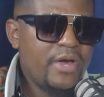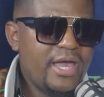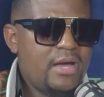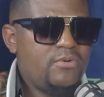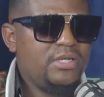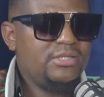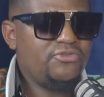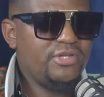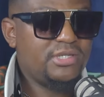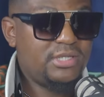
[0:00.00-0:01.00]
way I
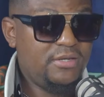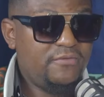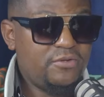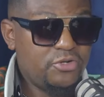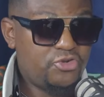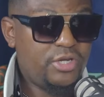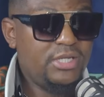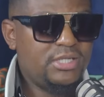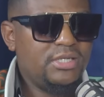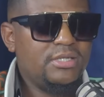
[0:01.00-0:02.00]
was received or
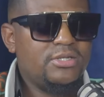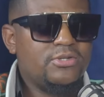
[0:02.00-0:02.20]
treated